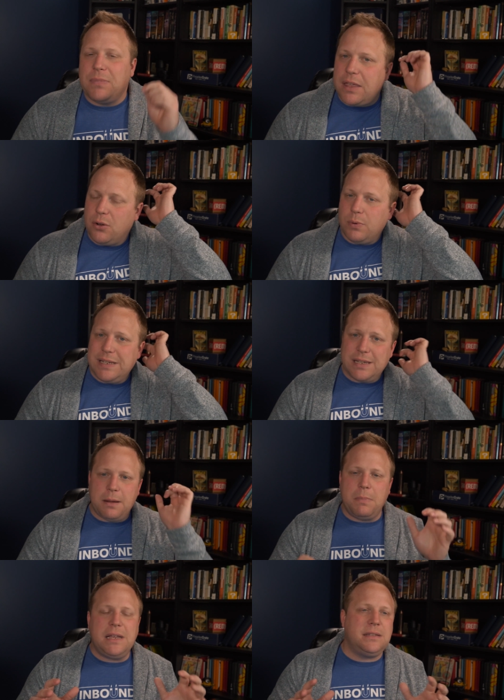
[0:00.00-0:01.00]
And the
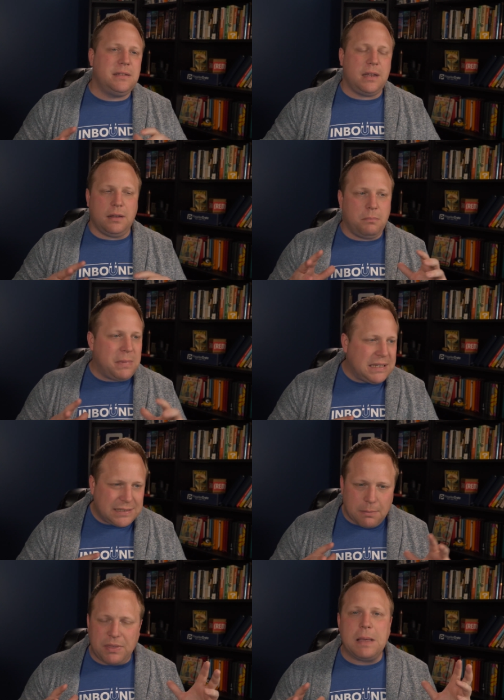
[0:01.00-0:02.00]
reason it
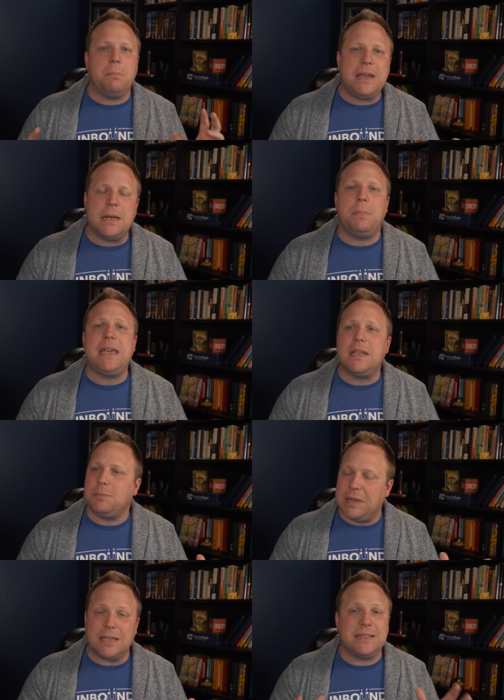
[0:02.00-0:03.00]
means something in B2B
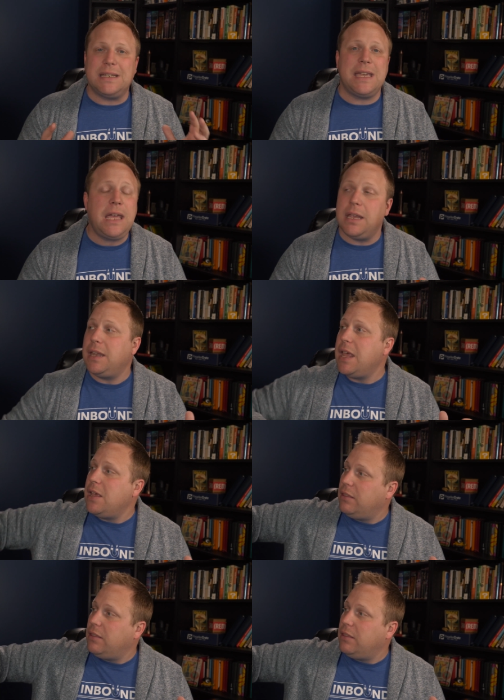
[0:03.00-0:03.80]
is because, again,